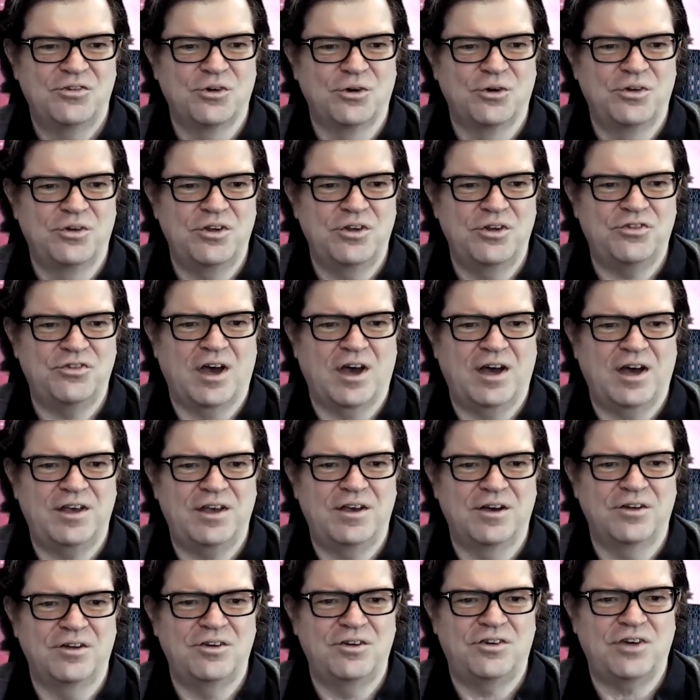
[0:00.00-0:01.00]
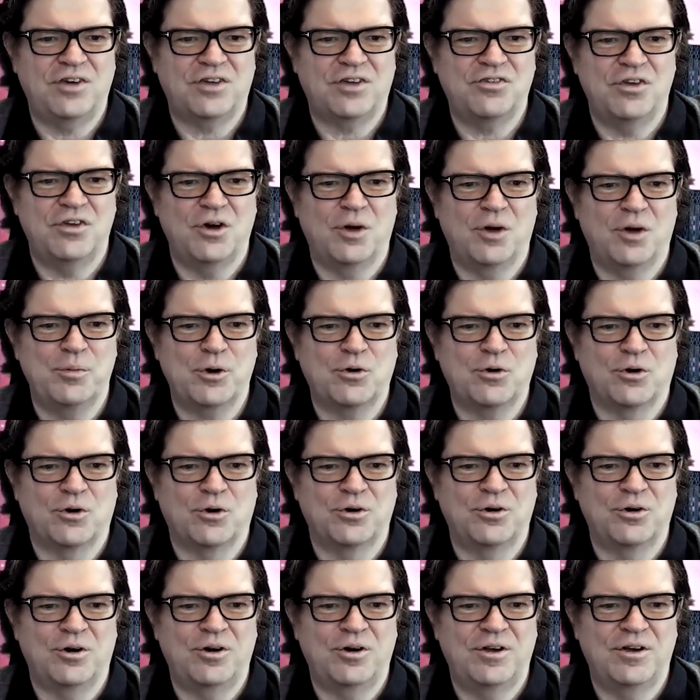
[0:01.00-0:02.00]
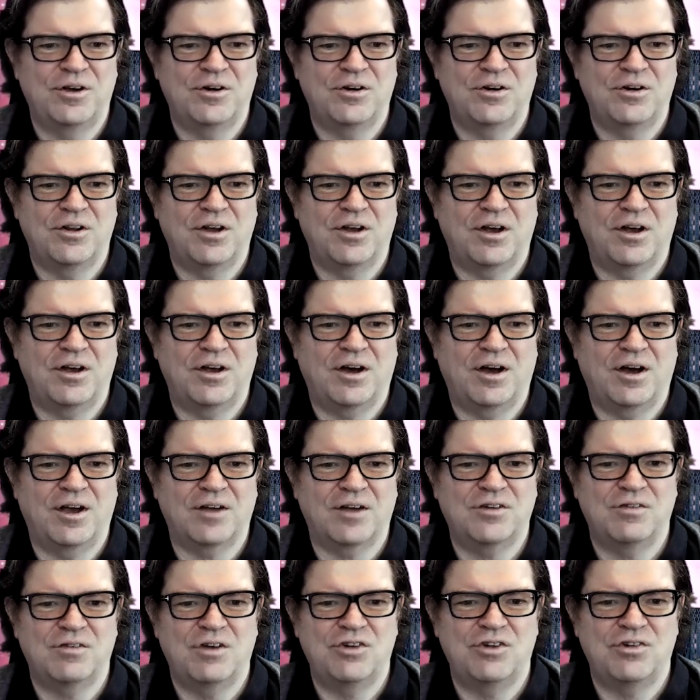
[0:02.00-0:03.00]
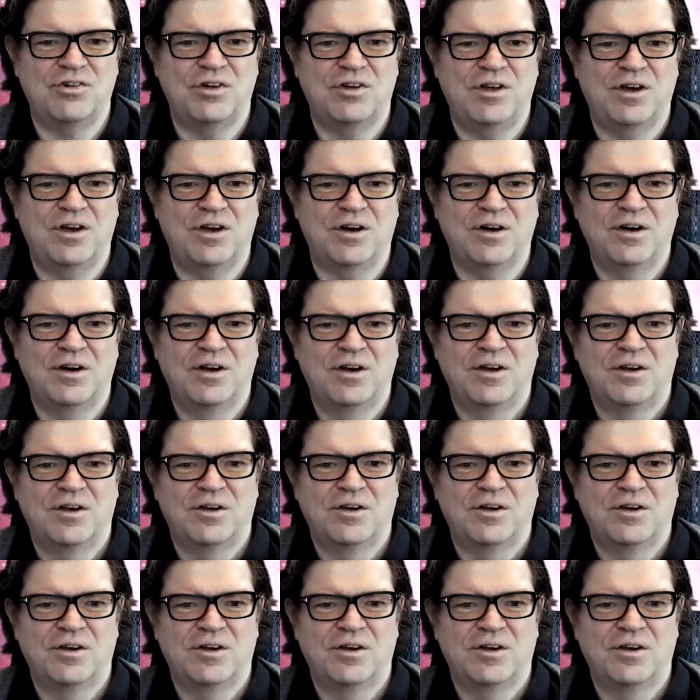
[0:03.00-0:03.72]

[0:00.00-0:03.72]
this guy here detects the upper corner here, high activation here.